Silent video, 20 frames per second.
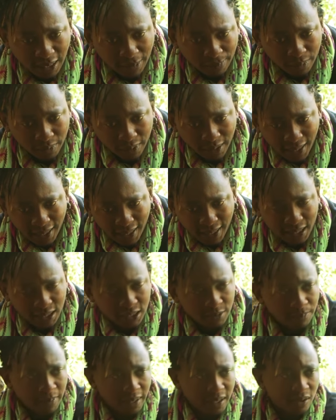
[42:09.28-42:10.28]
humble guy and
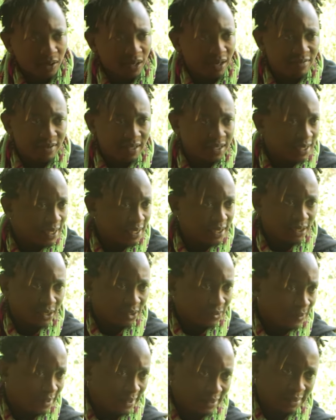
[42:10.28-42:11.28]
he's played on every stage in
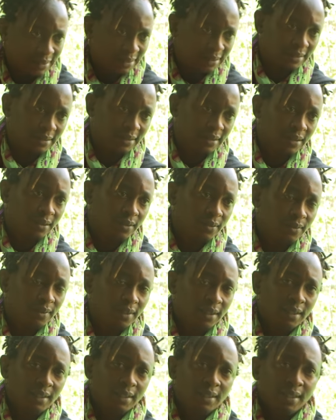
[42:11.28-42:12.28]
the world, yeah, you know.
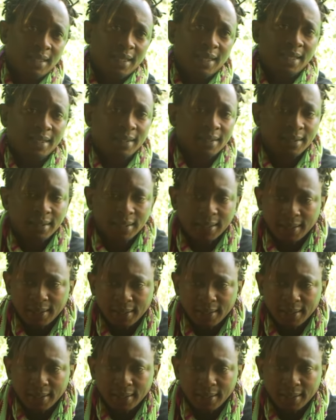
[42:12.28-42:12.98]
And